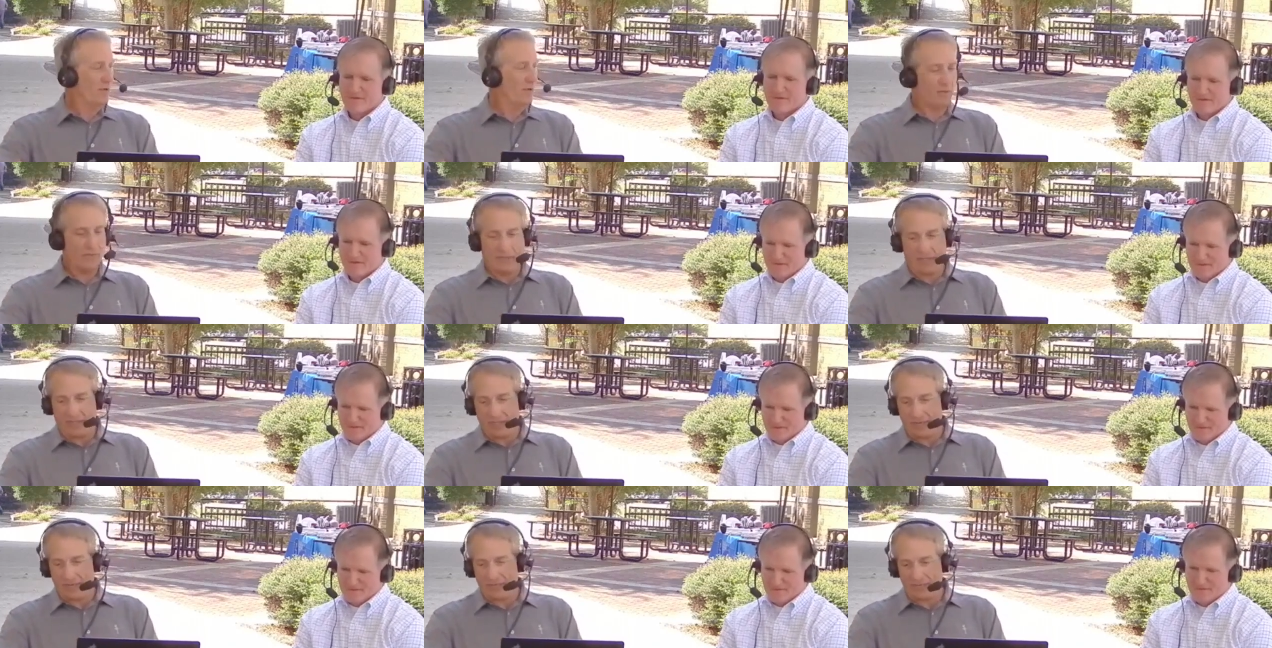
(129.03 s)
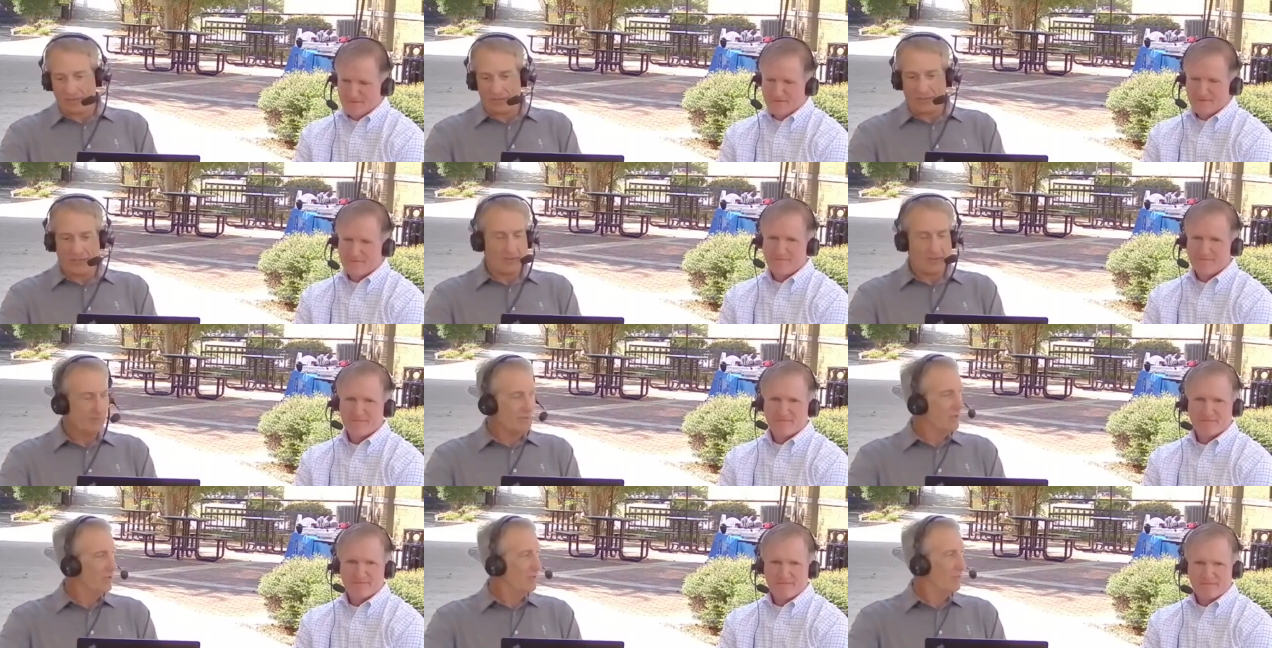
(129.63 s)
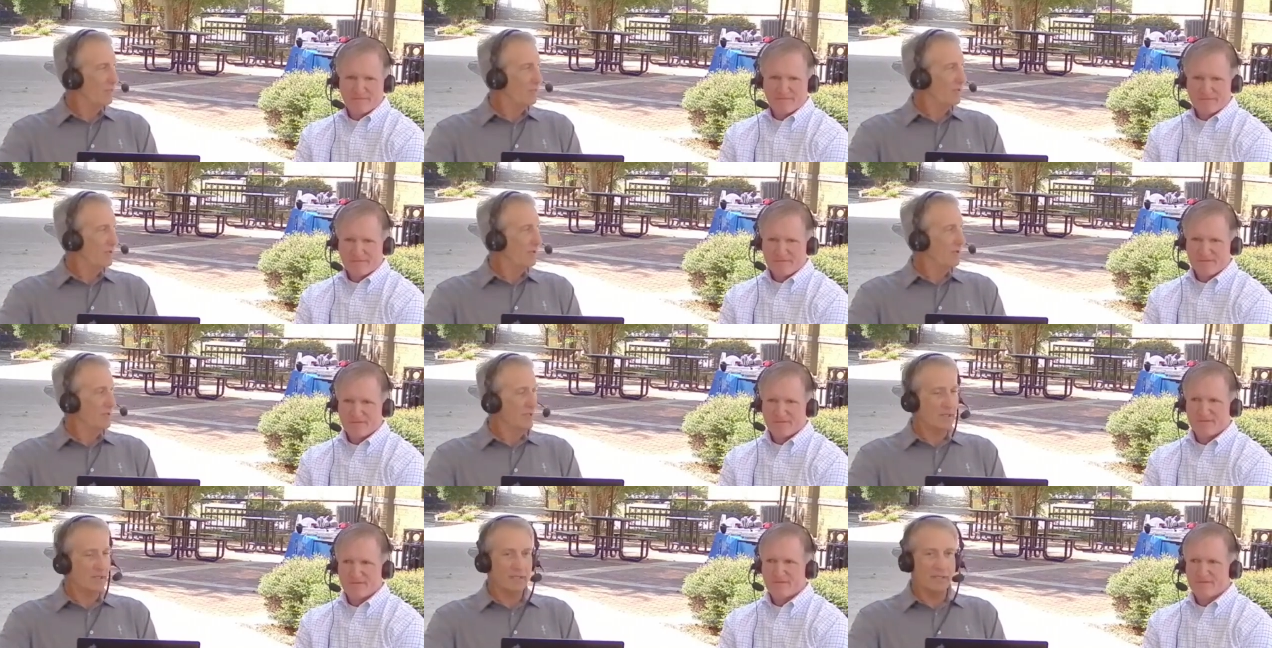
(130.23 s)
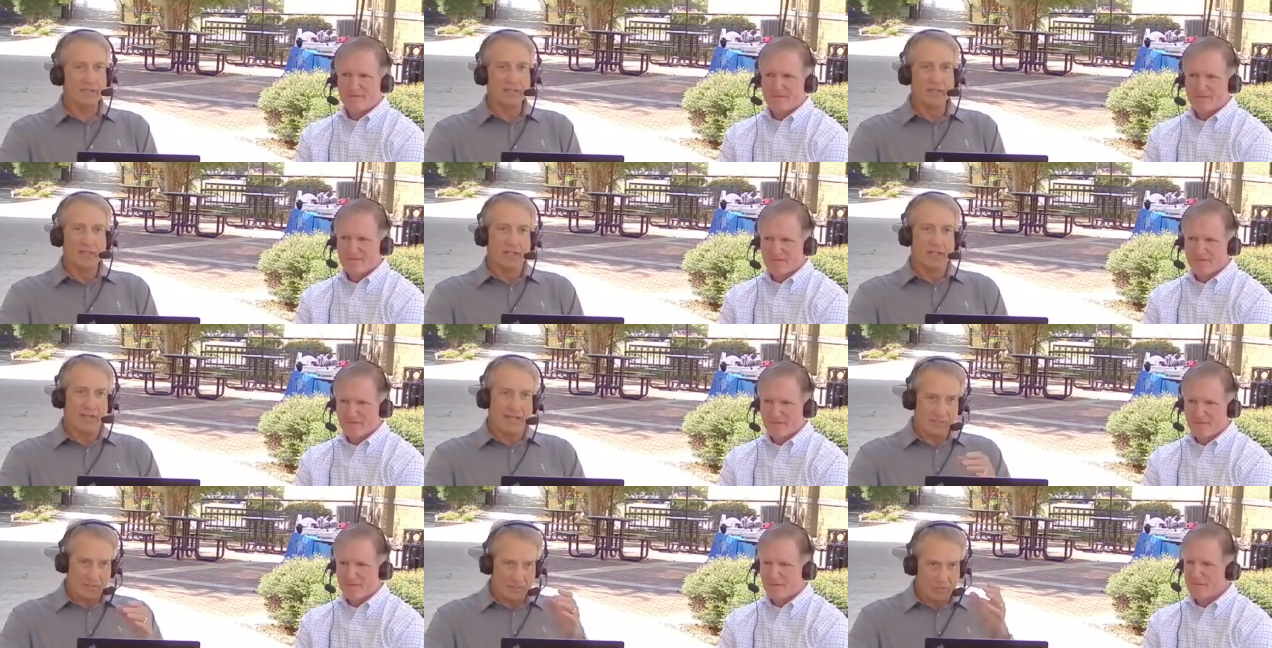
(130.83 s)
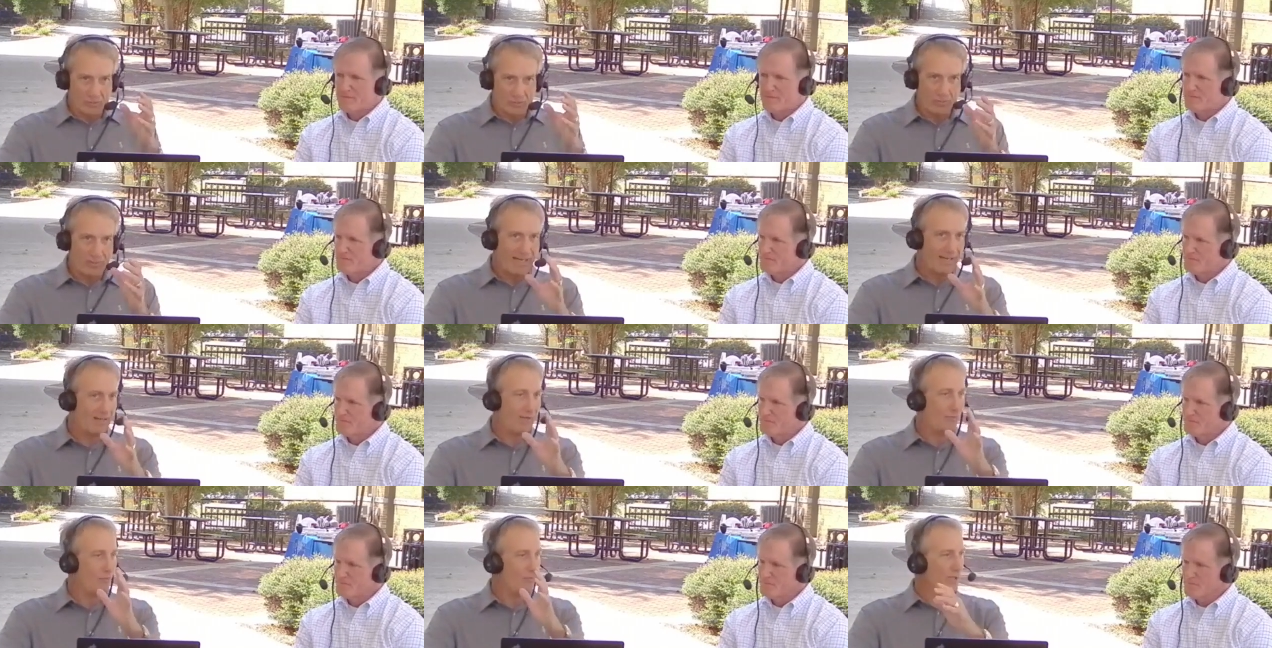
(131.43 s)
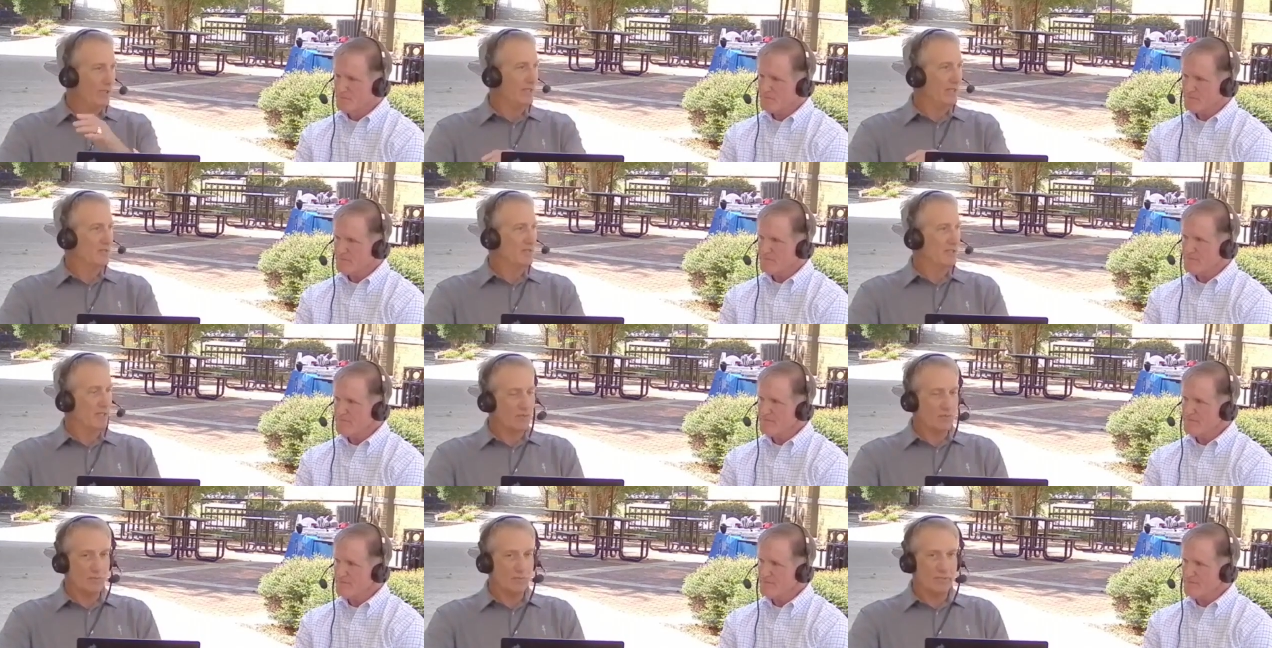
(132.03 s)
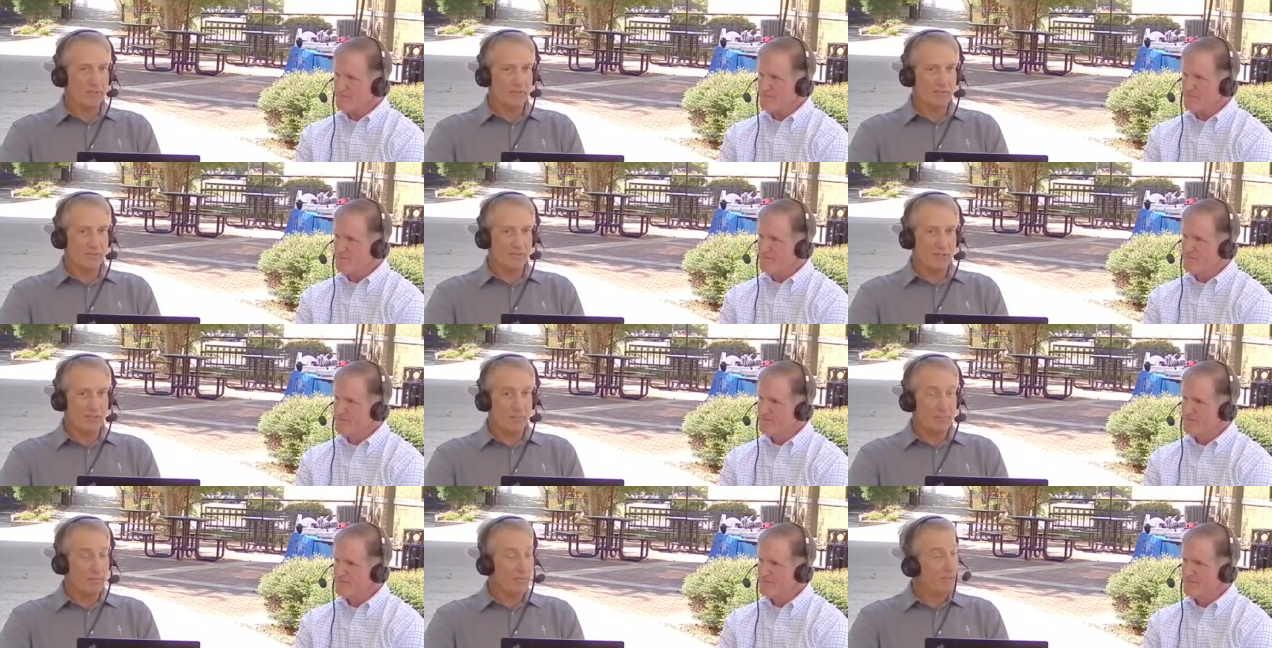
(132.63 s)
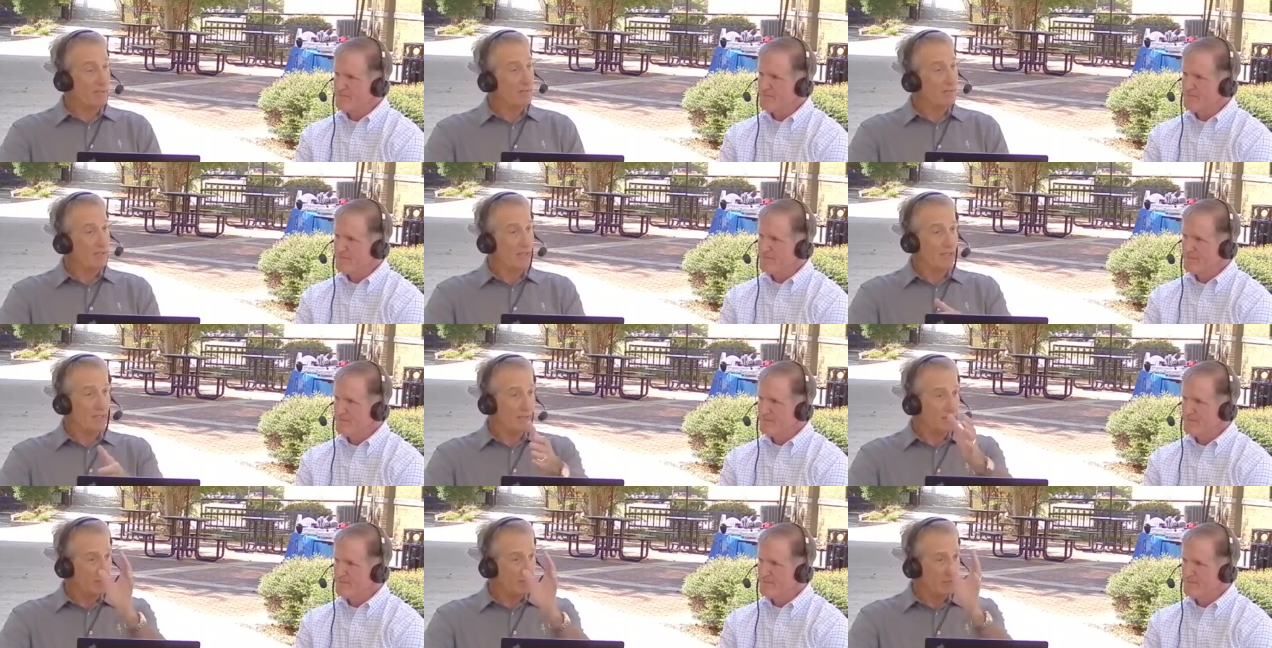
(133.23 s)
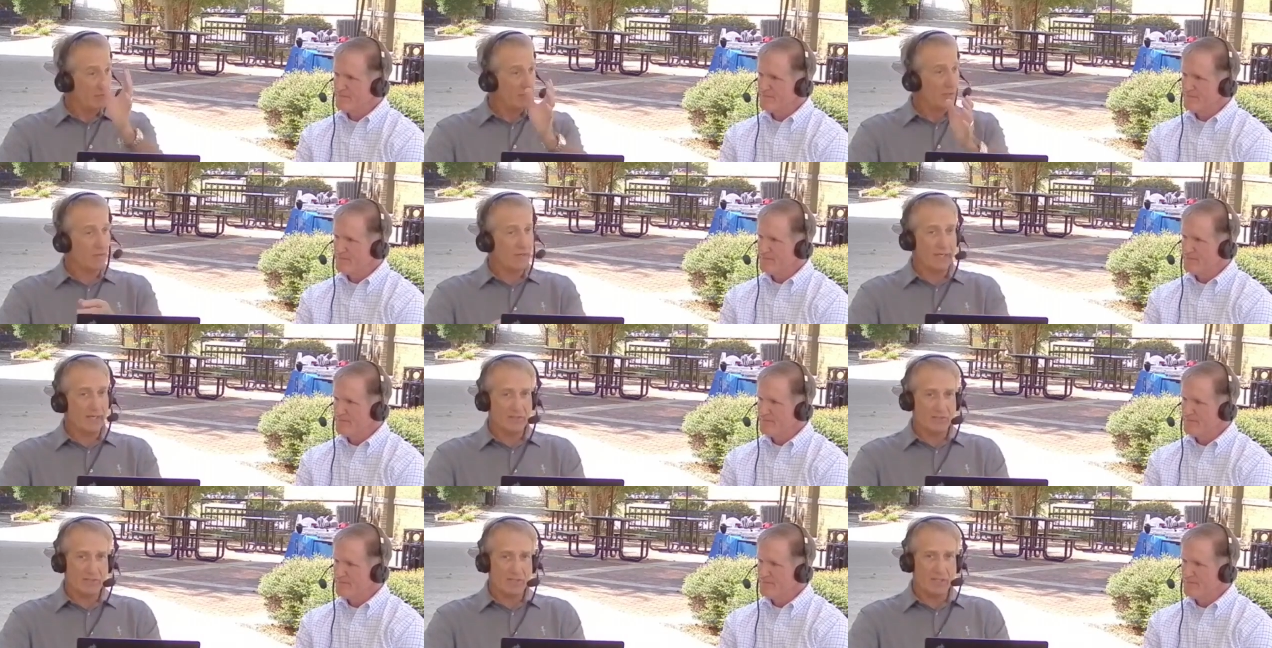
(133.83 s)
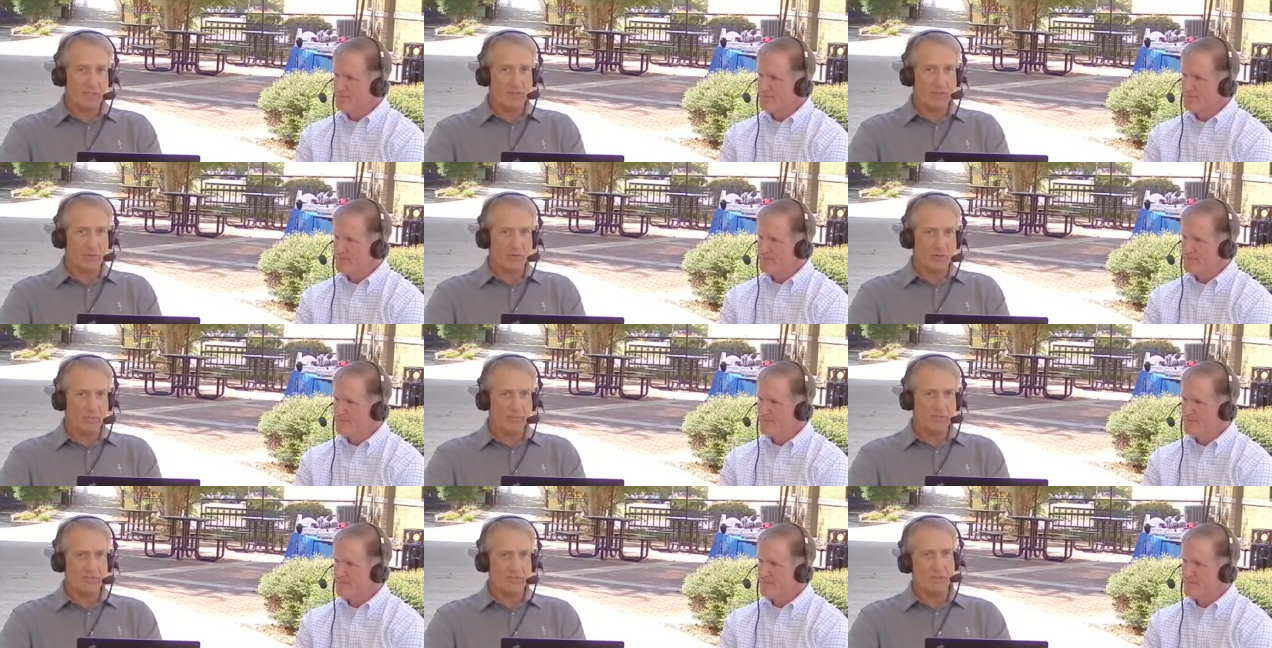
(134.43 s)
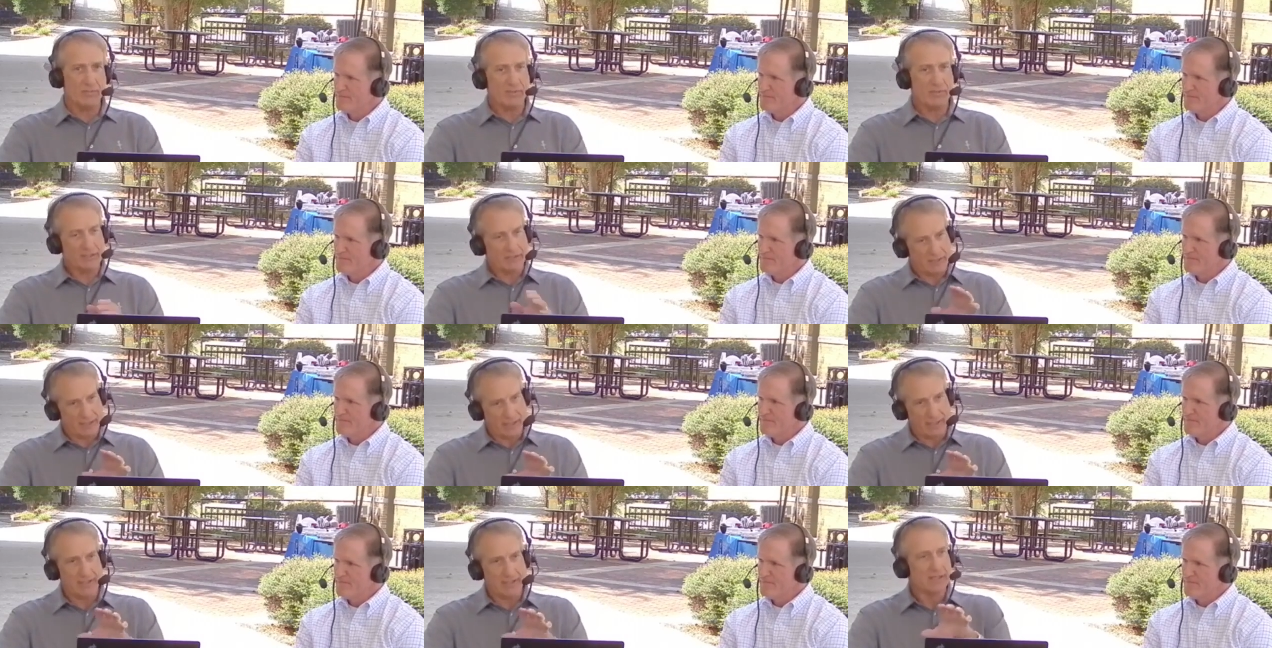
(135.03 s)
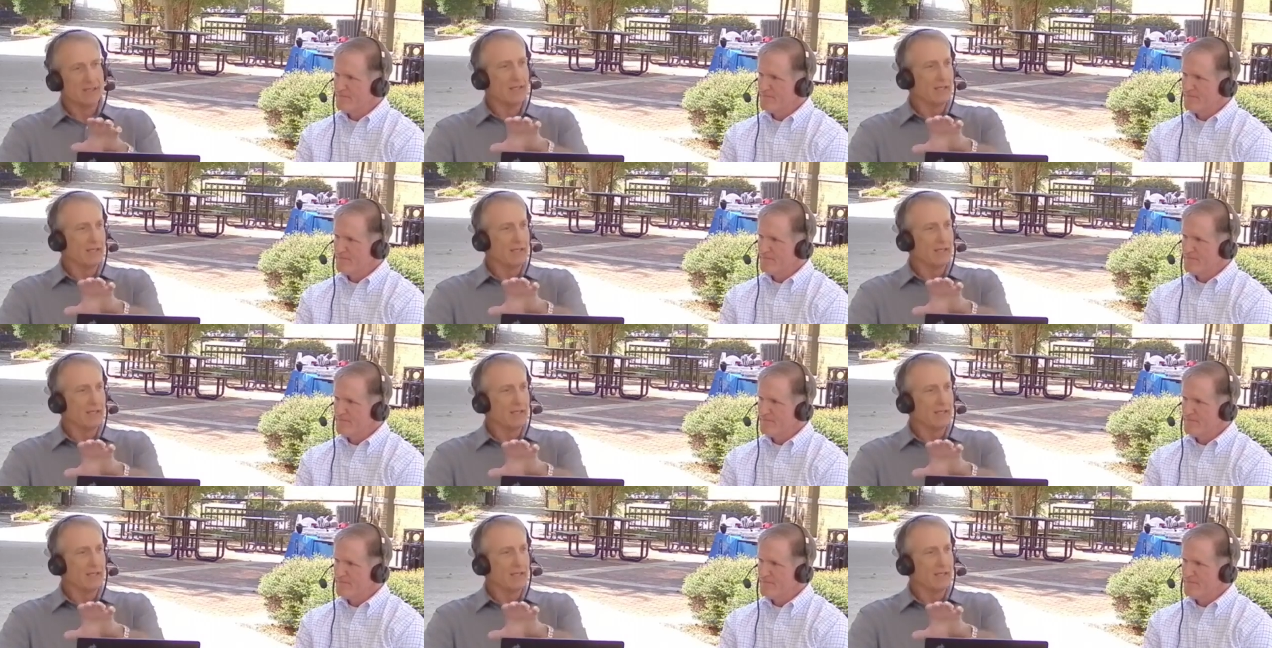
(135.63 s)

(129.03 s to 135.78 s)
Speaker 1: to what we have. So that was good work, and that's the route we in Central Mississippi and to a great extent in North Mississippi take